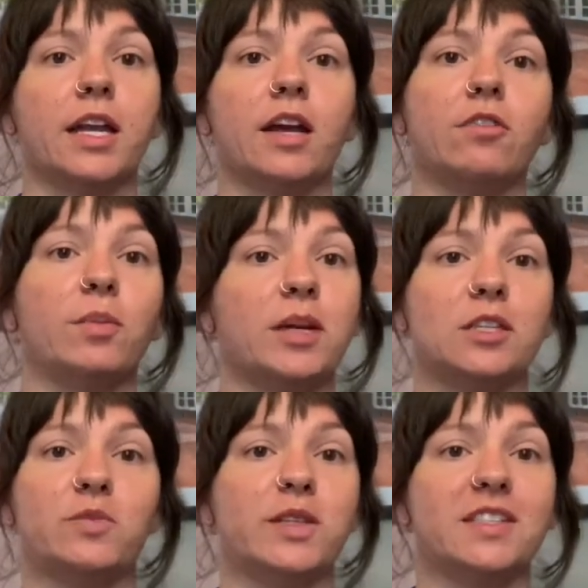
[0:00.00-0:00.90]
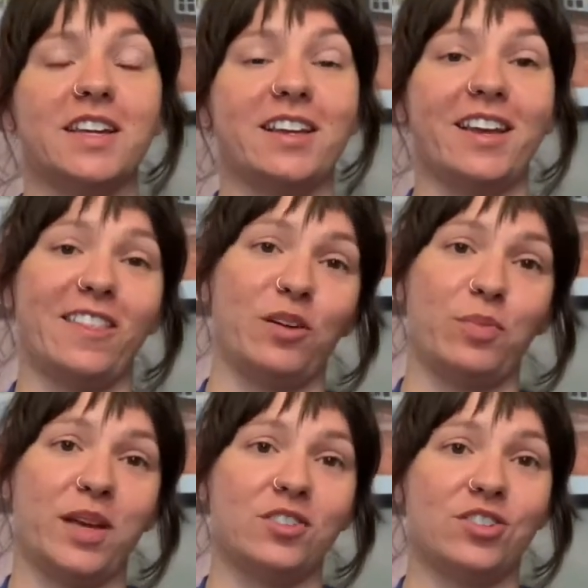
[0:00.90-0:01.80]
Everybody's been sending in their
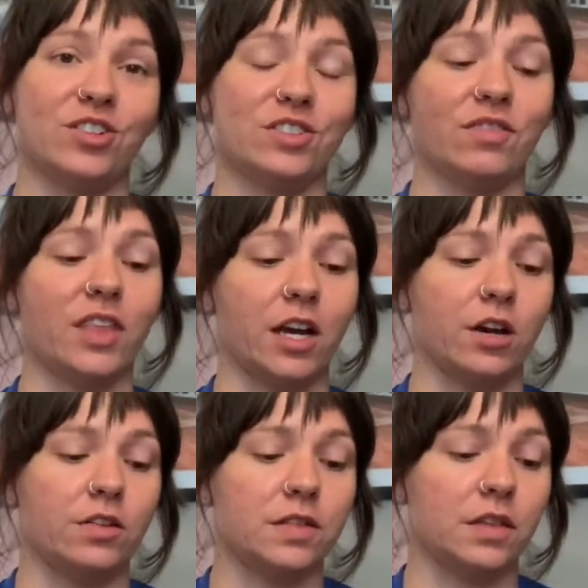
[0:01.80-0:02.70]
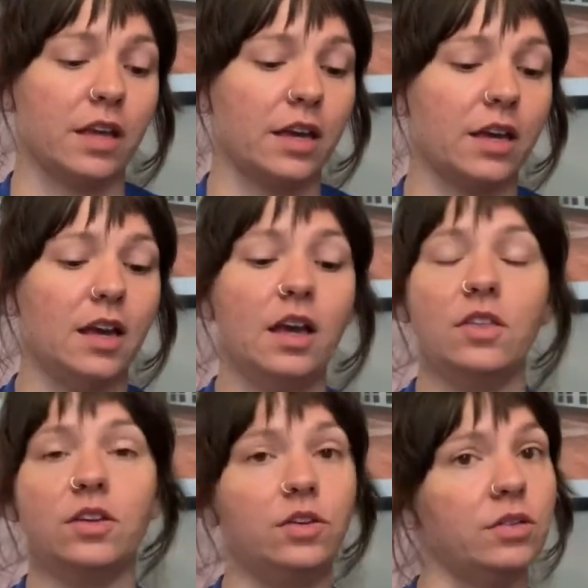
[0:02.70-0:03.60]
pictures of theirs, and like the
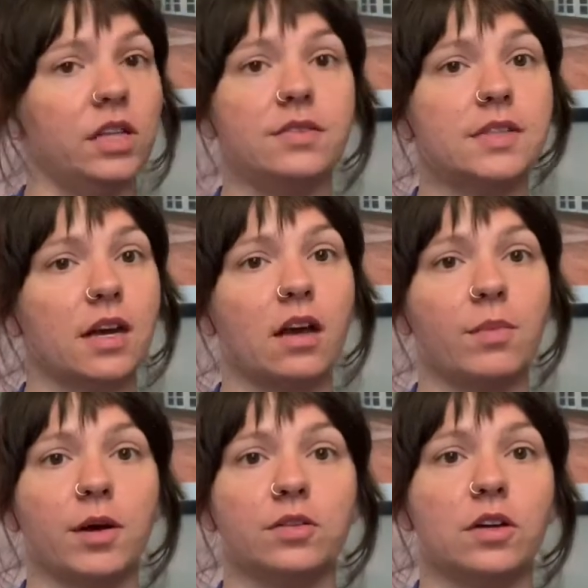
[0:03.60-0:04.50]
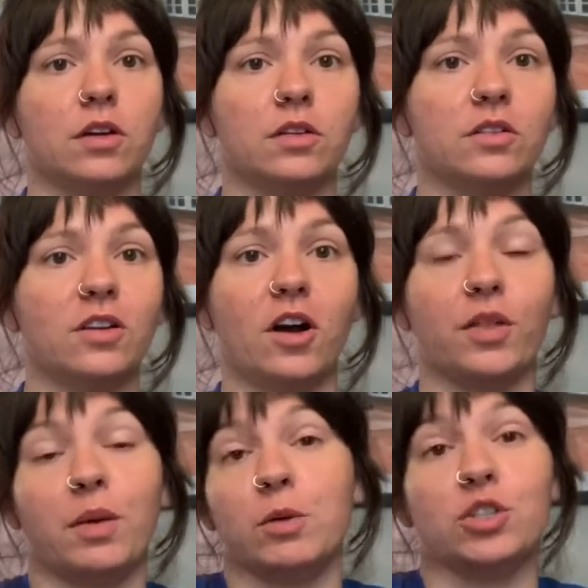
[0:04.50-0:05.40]
new leaves that come out on
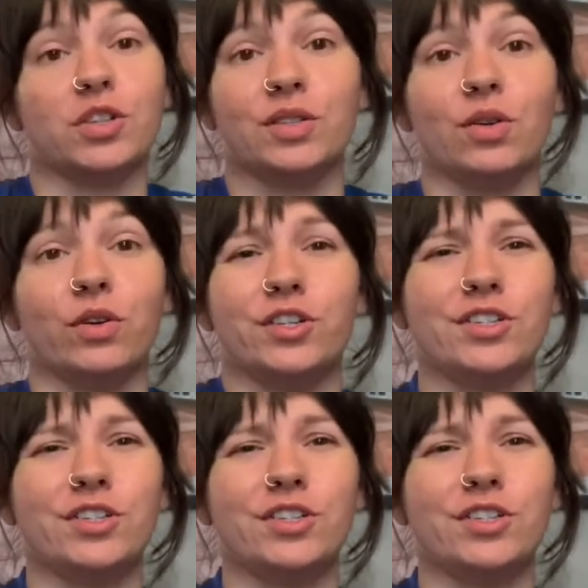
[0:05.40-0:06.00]
them are just gorgeous.